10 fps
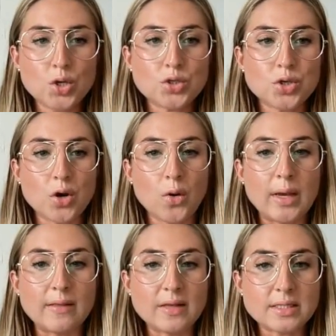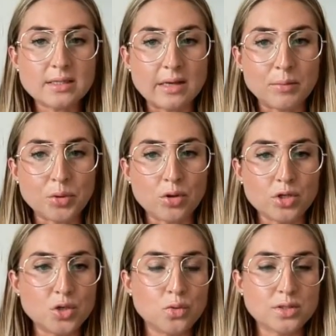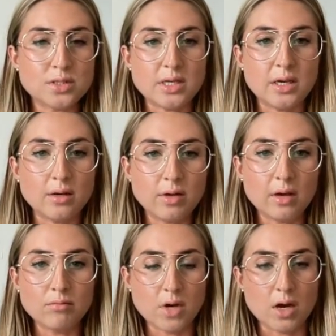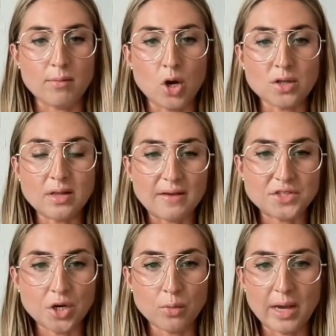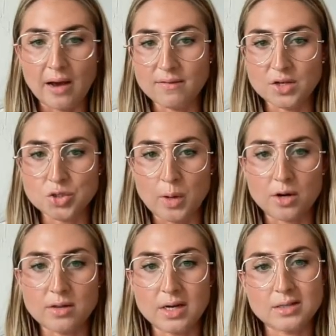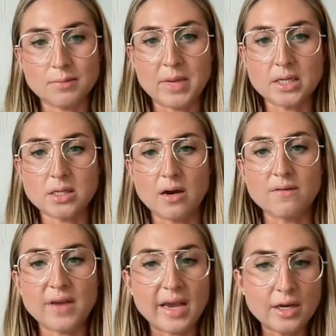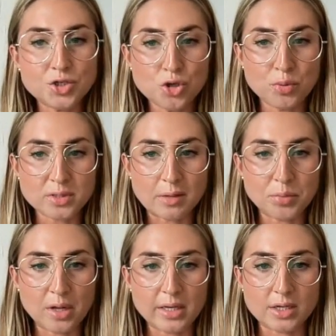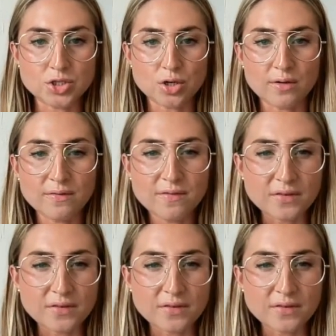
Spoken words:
So in this example, you will see on the left here, we have a sweater that is a mix of 82% polyester,